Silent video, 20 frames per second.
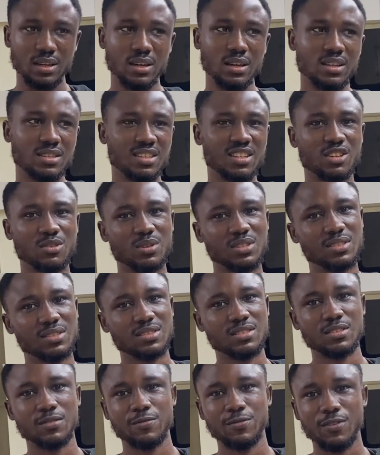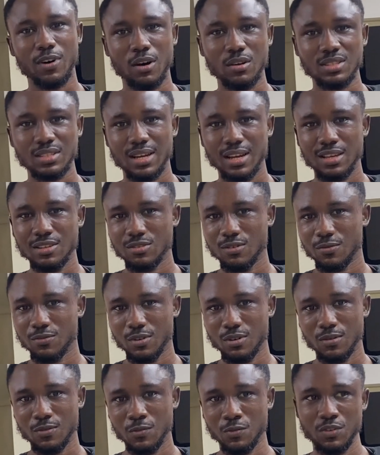it increases the file size of
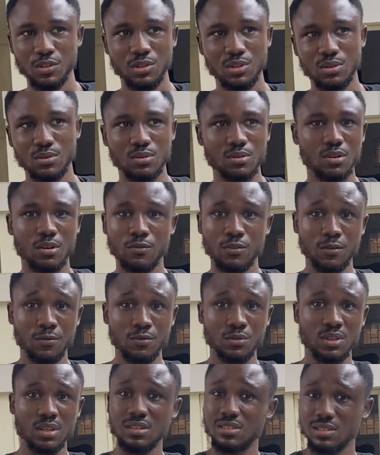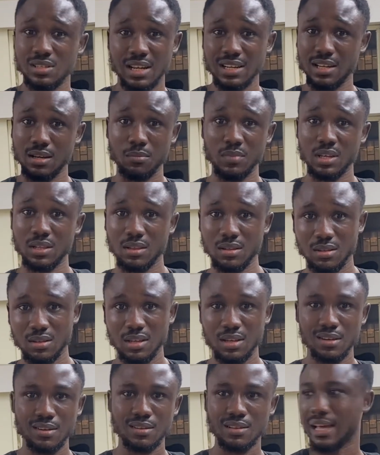your video, of the footage dynamically.
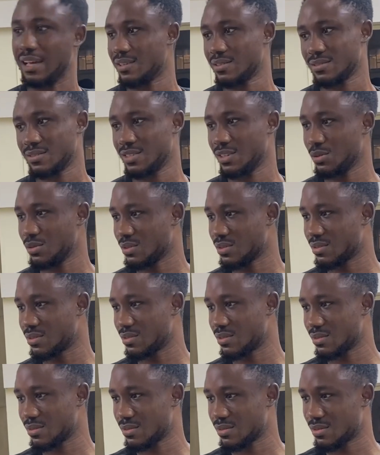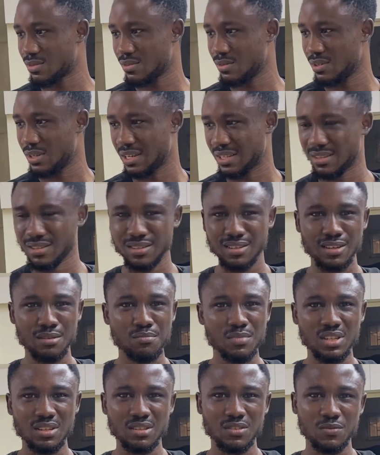Like there was, I think a
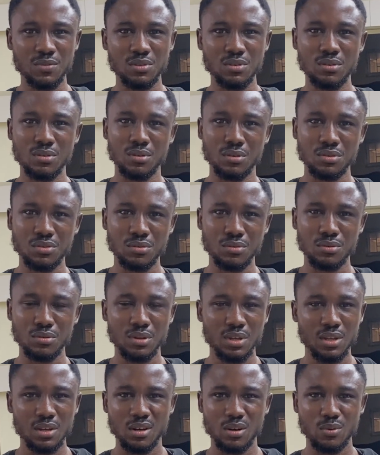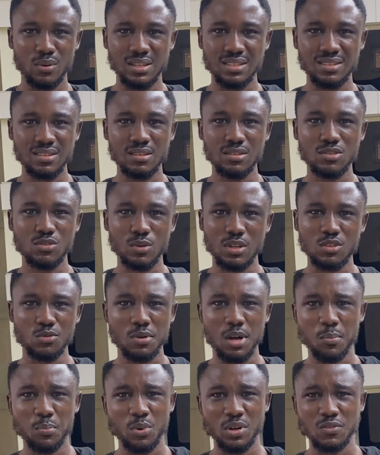minute video or so, we're seeing
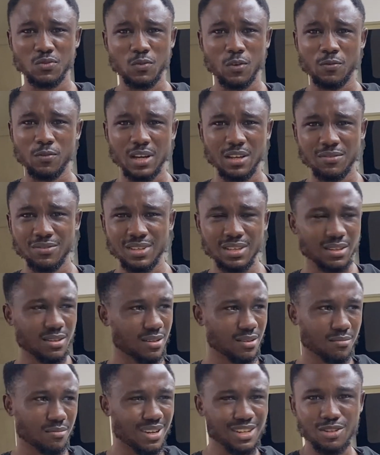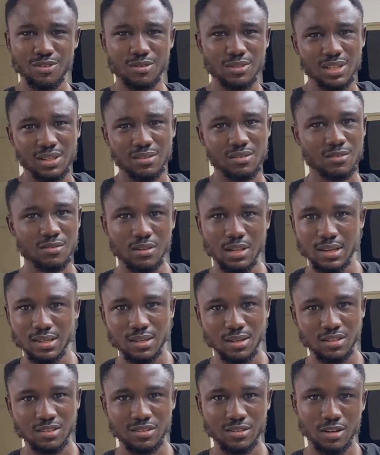21.45 gig. My God, and it's not
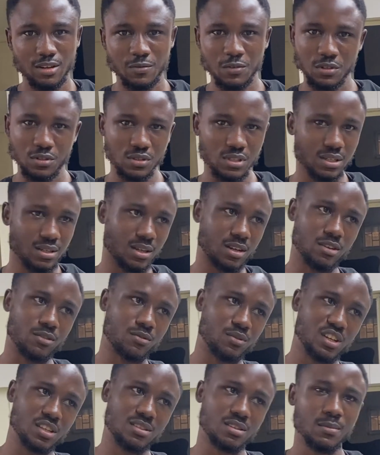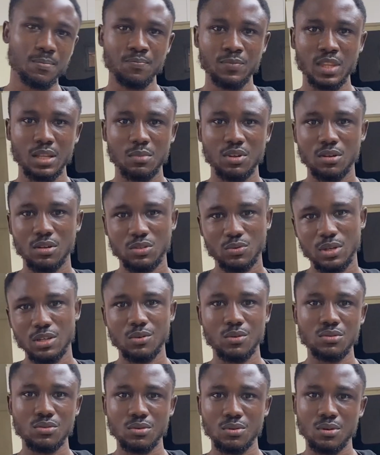like HDR videos are that great, because when
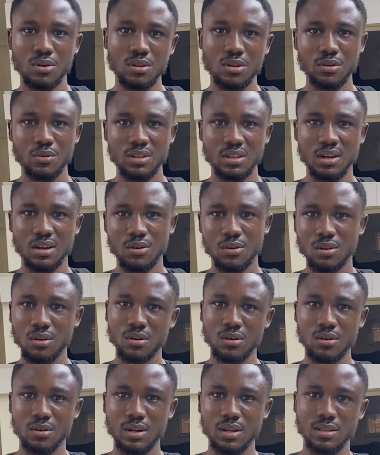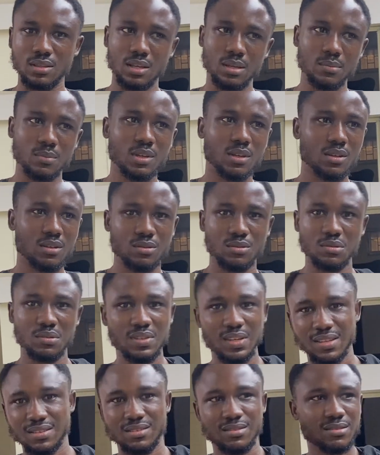you want to color grade and color correct them, you
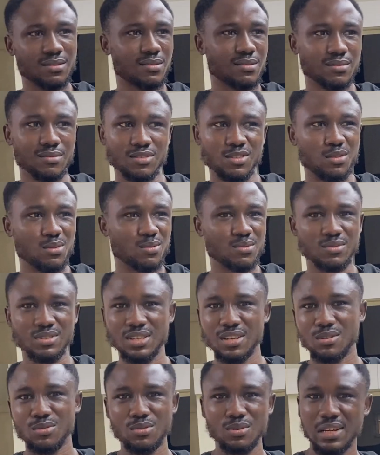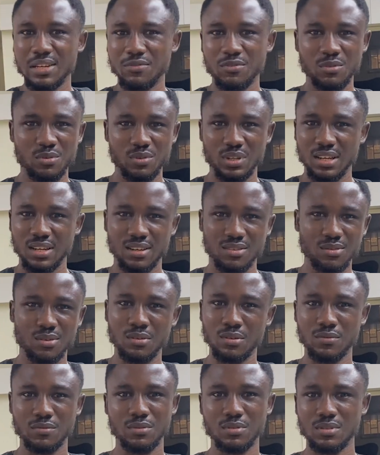get yellow everywhere and
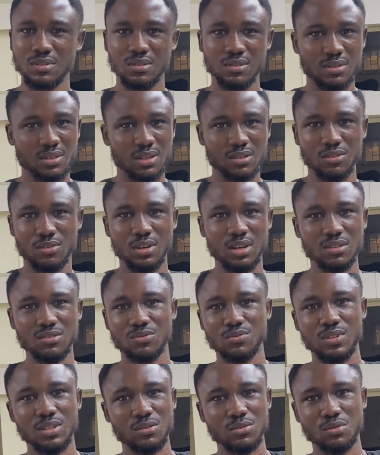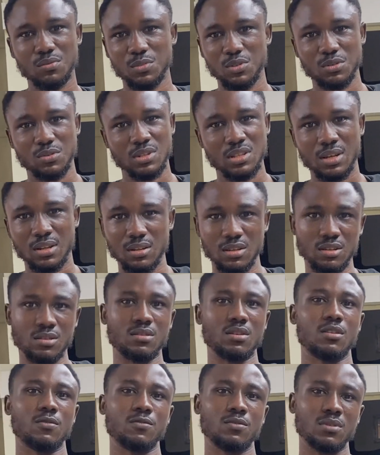all of those things. Like you can't really do much with that
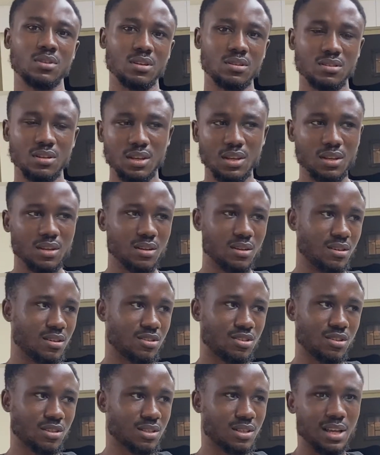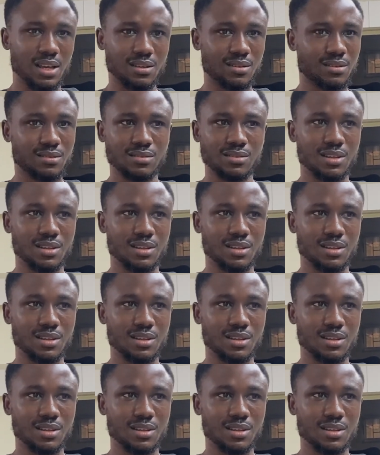HDR footage. It's just like